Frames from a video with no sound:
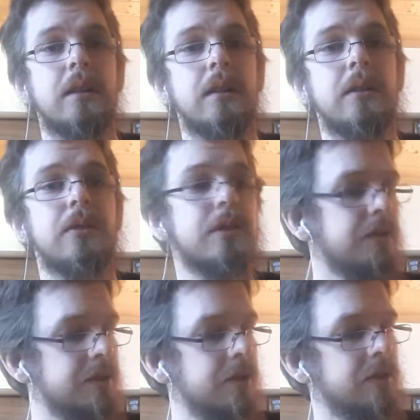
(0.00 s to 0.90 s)
Uh, I used to
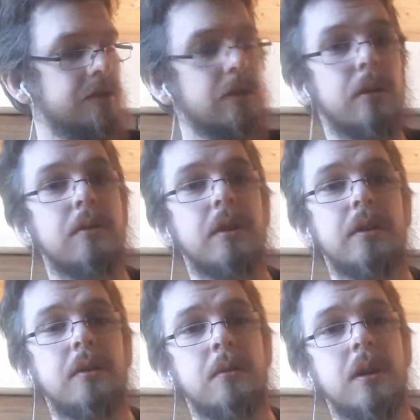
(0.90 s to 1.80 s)
have studs all over. I
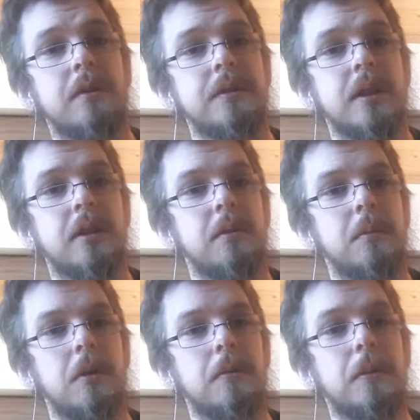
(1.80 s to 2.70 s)
don't know why I've taken
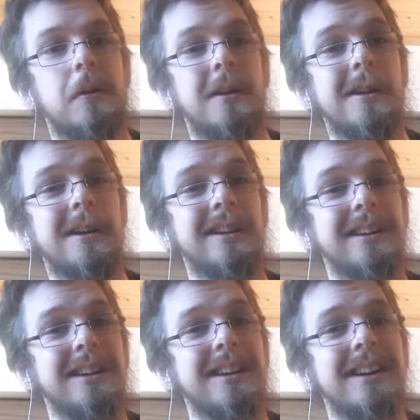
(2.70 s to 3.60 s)
them off.
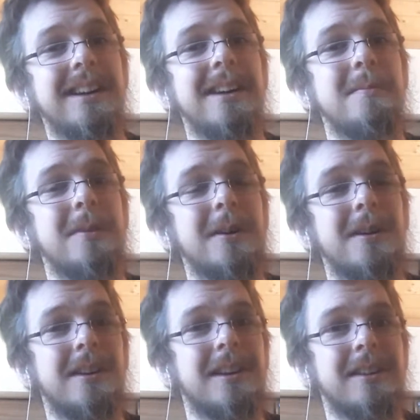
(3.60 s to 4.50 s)

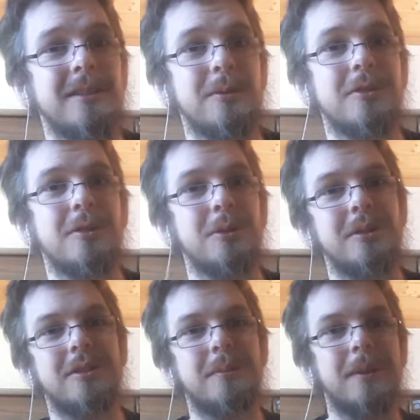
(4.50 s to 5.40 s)
but I guess it was cool
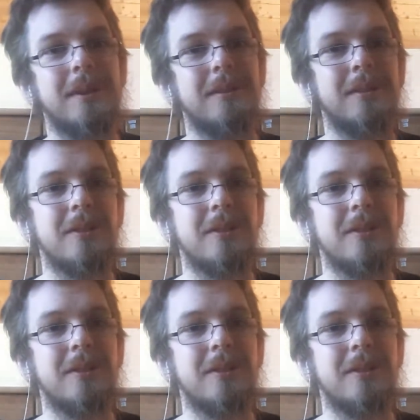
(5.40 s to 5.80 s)
or something.